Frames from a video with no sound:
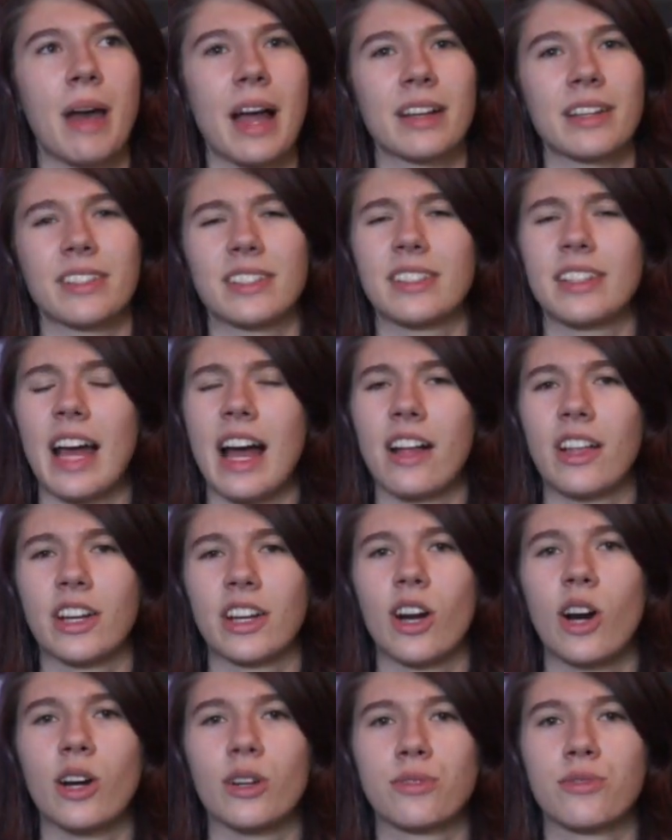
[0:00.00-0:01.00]
Magnus and
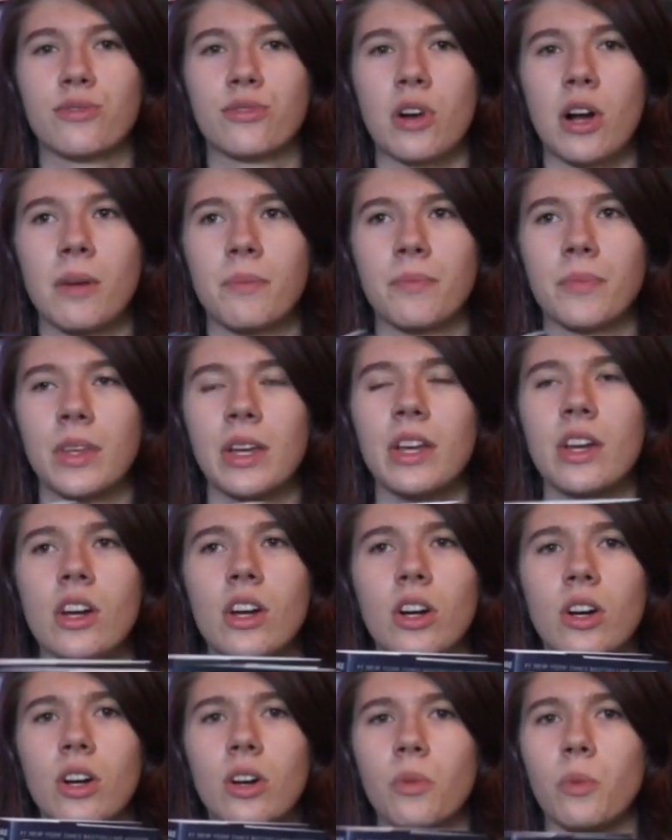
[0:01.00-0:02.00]
Alec, are from
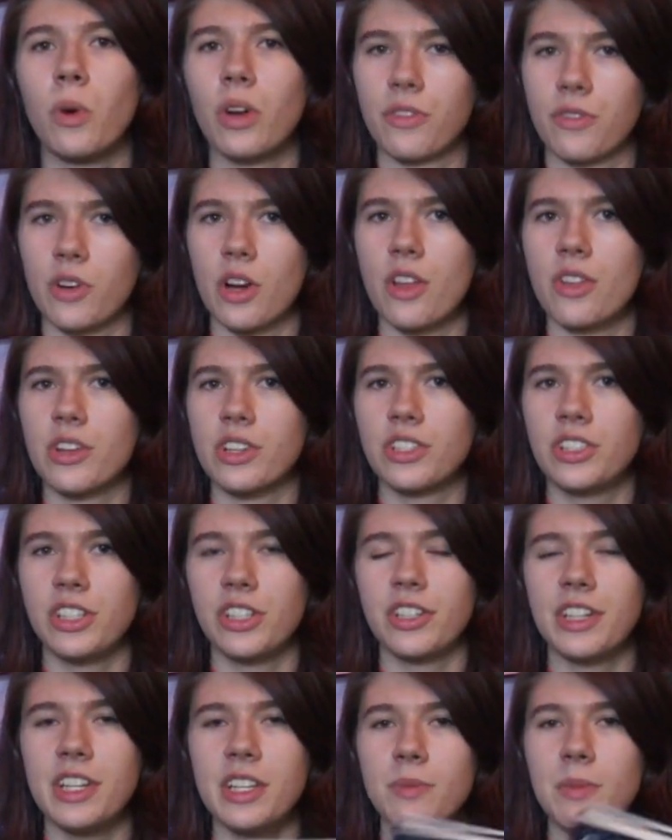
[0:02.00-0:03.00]
one of her other
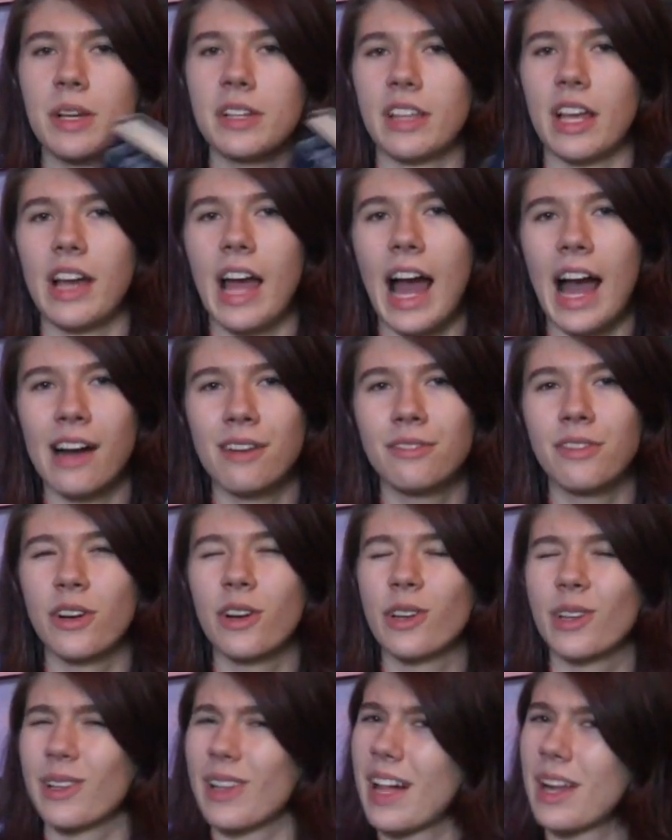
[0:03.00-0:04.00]
series because I have
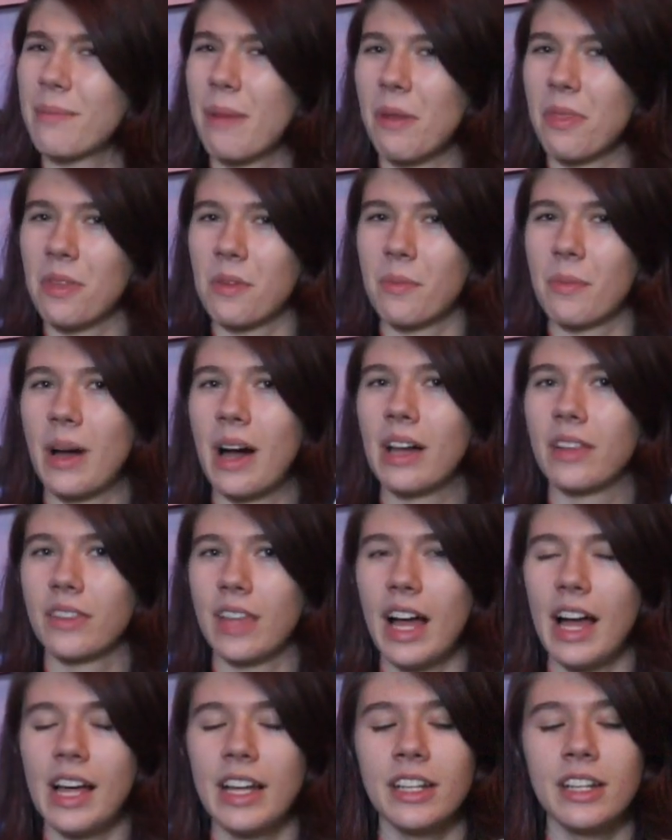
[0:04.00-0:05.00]
heard a lot about them
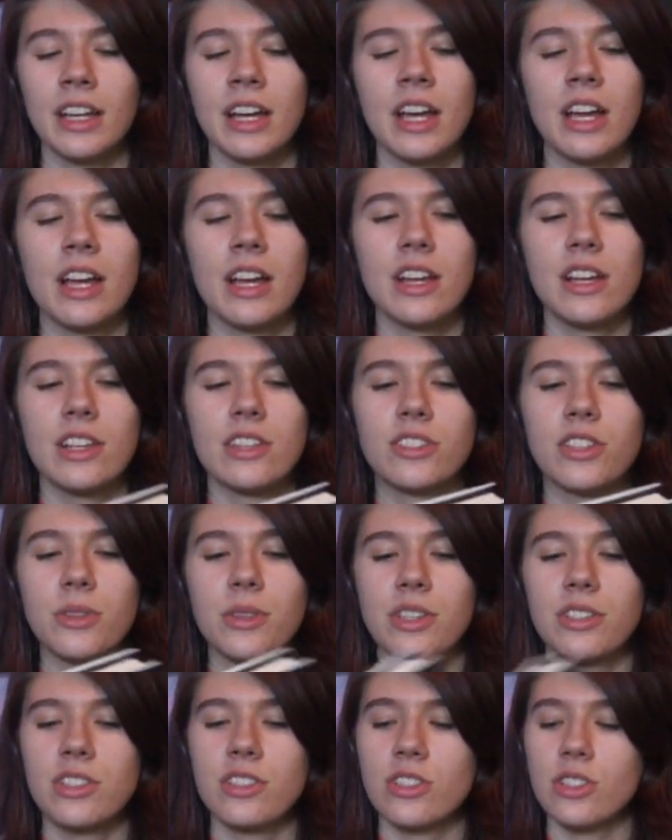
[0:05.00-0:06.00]
online. So
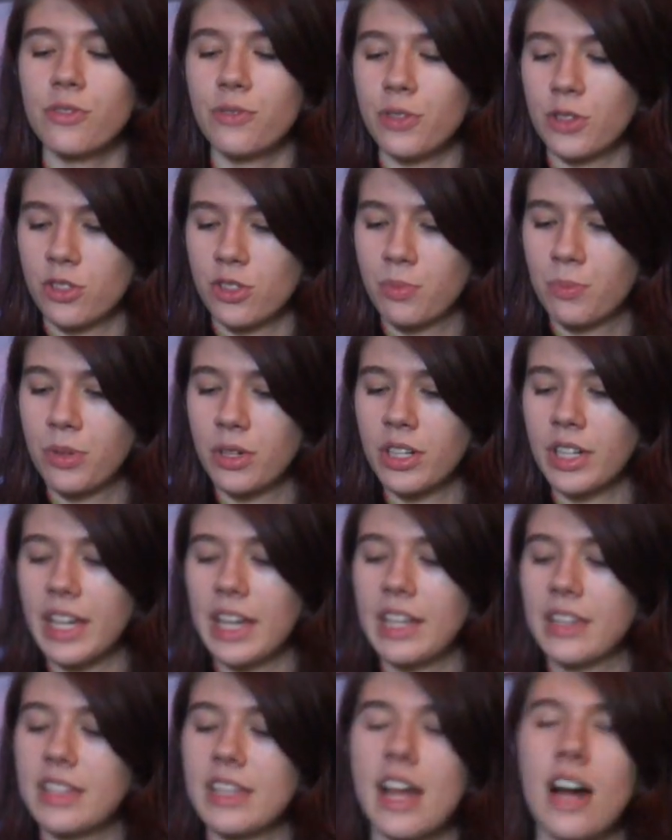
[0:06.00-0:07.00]
this is the first book
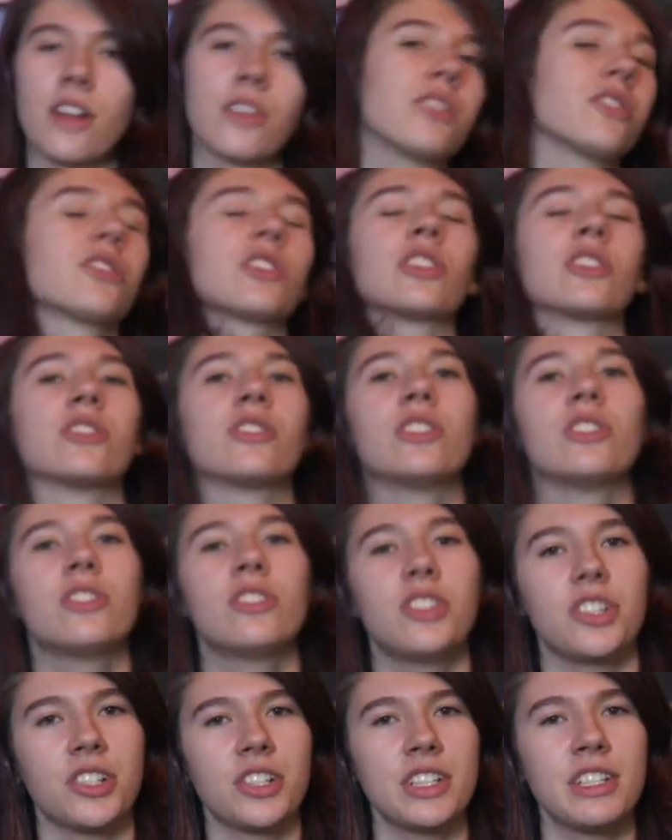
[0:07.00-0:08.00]
in the Eldest Curses
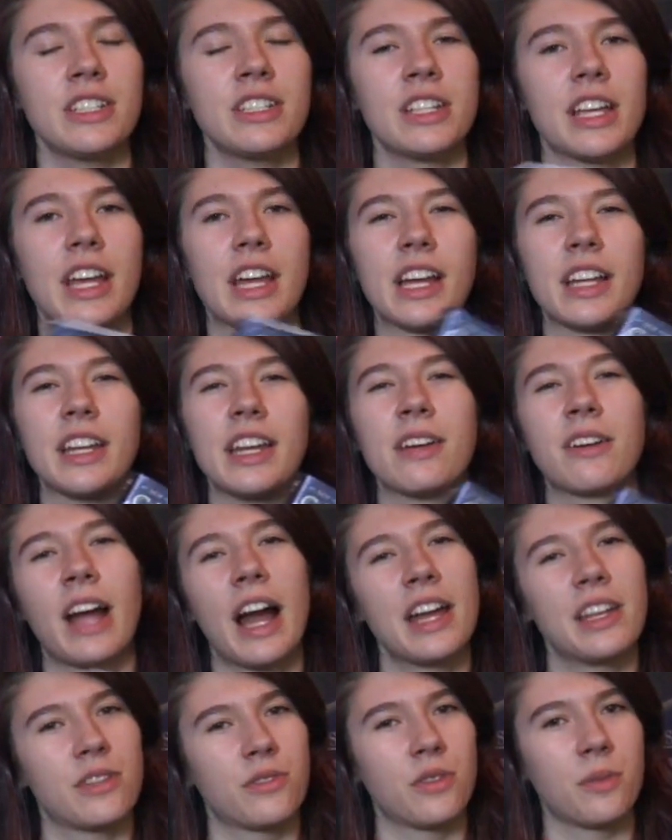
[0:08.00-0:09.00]
series, and it
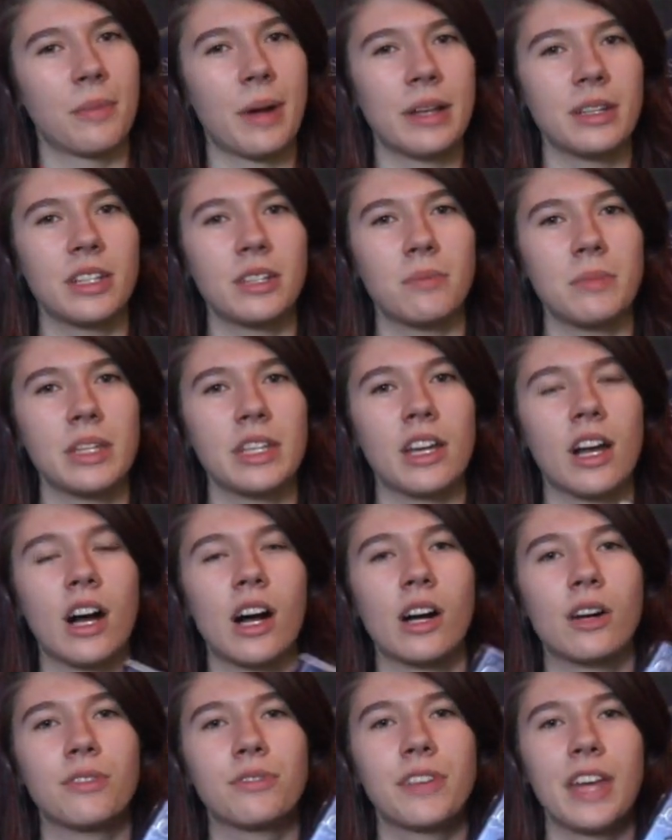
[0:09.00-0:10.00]
kind of reminded me
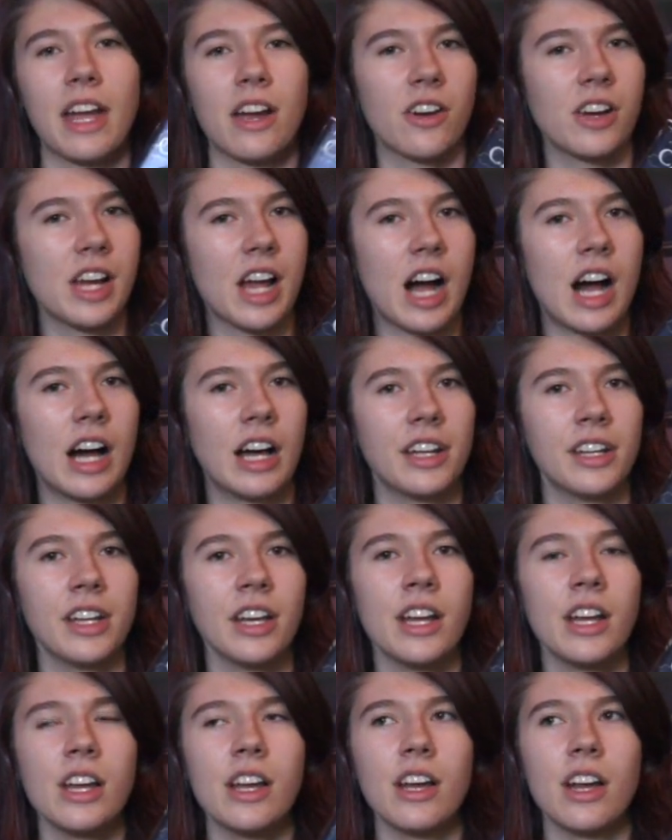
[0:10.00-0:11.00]
of Carry On
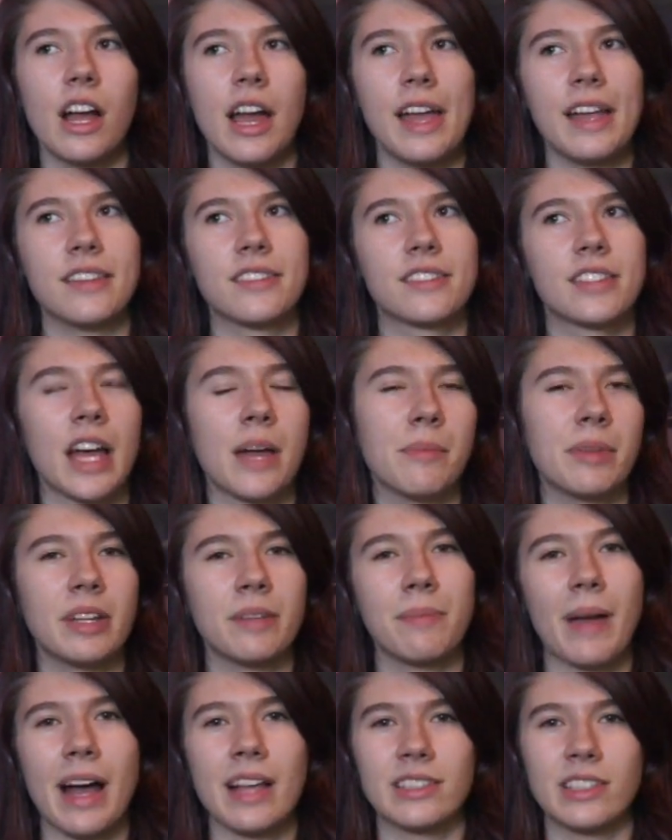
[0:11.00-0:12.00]
and Simon
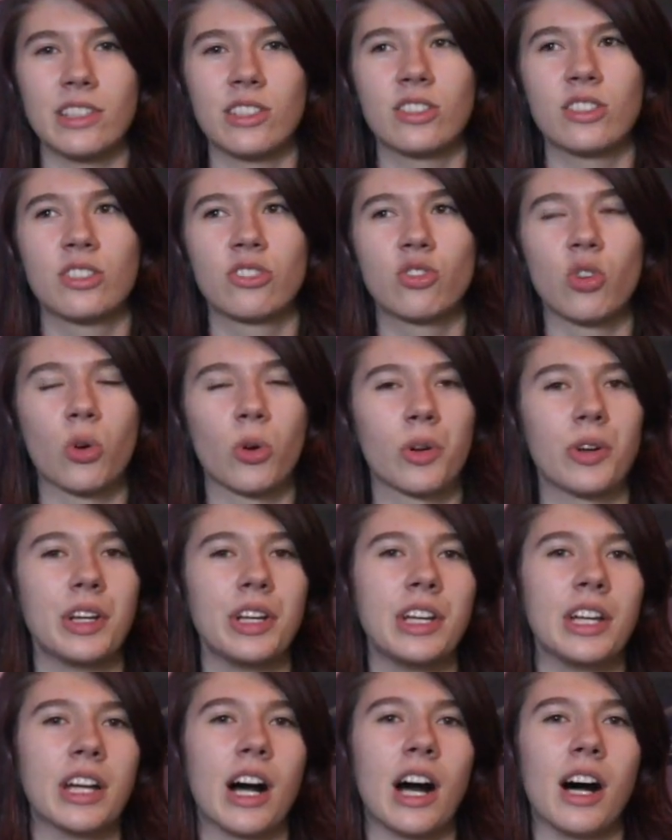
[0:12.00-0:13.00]
and Baz's
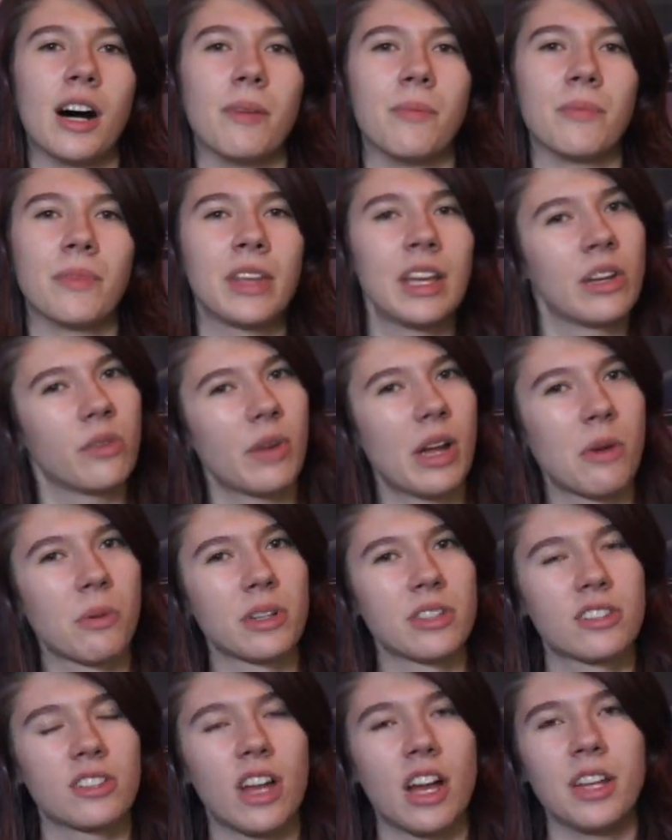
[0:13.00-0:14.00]
story in
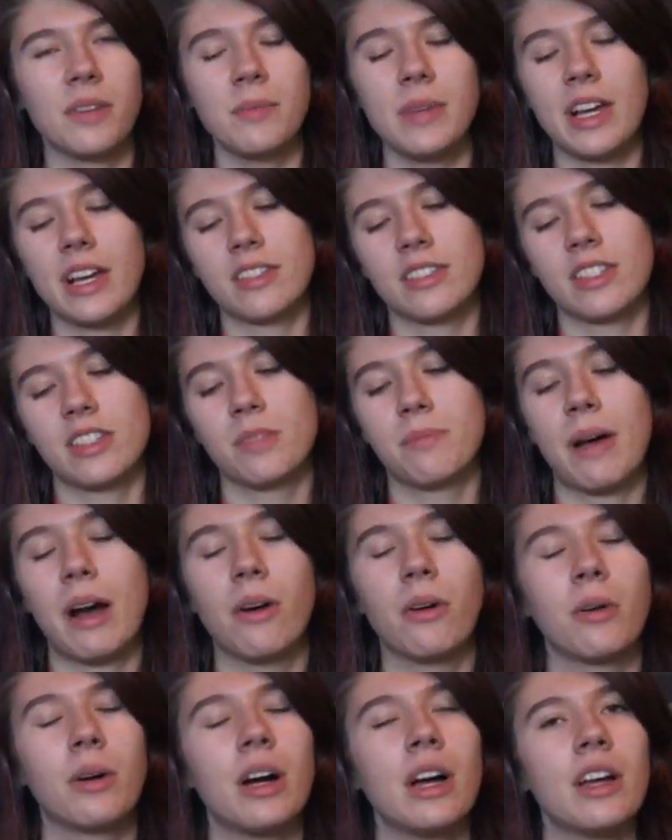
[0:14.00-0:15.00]
Wayward Son, because it's
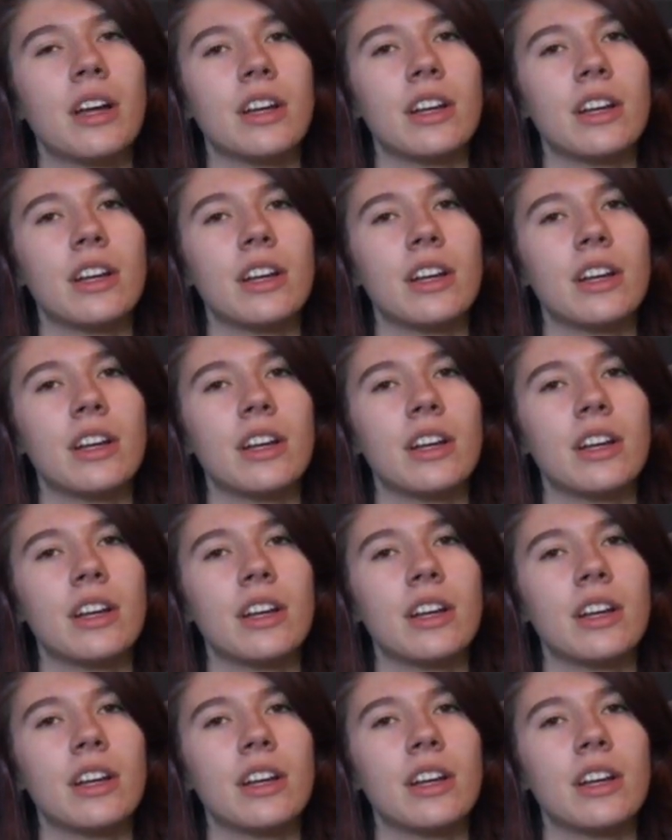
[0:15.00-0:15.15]
about